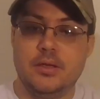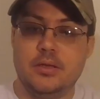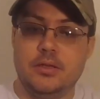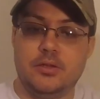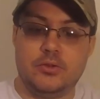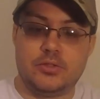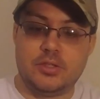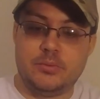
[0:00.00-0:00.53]
You
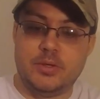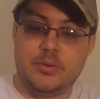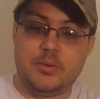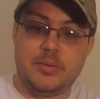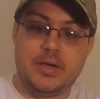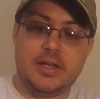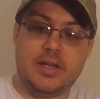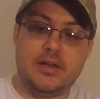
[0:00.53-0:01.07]
know, some people
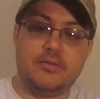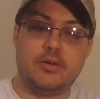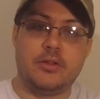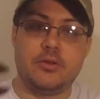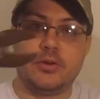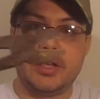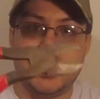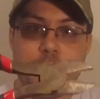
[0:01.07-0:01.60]
might have
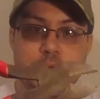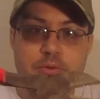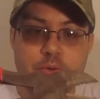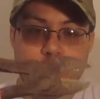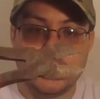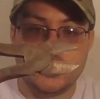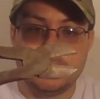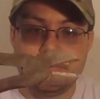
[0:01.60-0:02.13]
other names
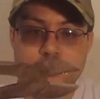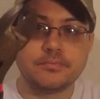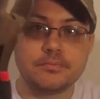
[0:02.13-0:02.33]
for them,